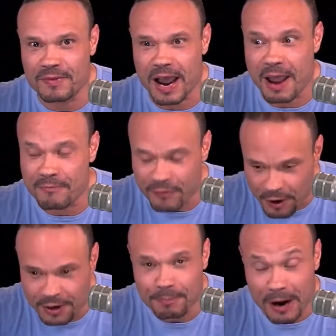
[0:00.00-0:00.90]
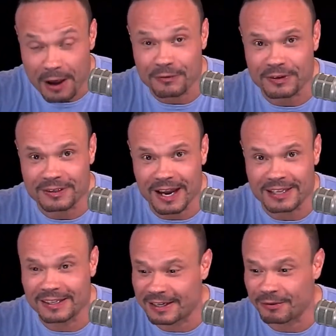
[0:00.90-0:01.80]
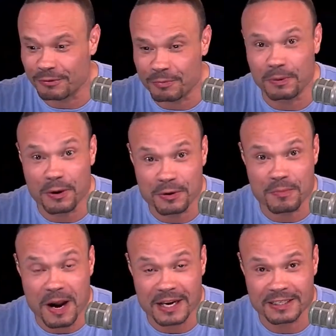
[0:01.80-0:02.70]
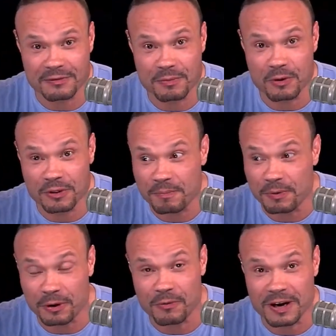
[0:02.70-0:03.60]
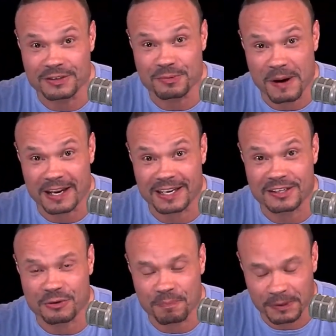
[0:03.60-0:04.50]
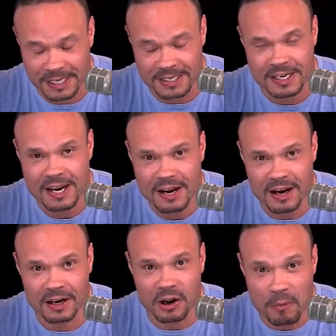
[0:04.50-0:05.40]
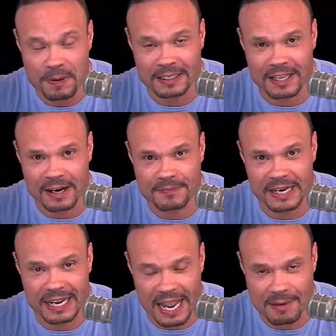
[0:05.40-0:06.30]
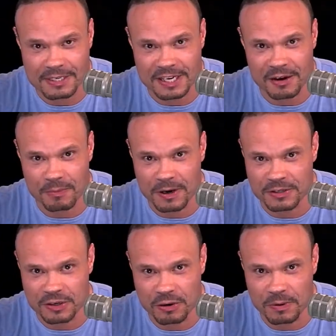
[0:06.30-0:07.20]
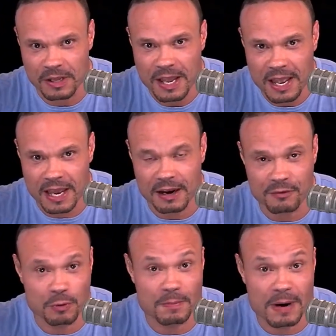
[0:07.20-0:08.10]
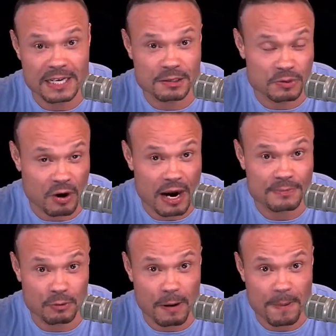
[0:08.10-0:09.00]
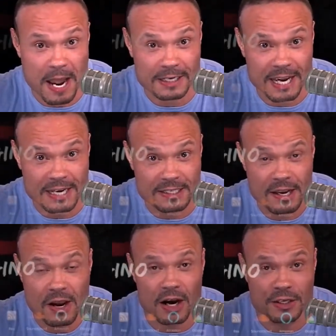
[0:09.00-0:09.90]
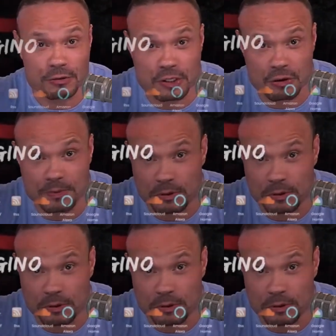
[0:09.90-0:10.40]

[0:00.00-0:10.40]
I'm very proud of it. I think it will blow your mind even more than book one, Spygate. So please go pick that up today, Amazon or Barnes & Noble. And if you wouldn't mind, subscribe to our podcast on YouTube,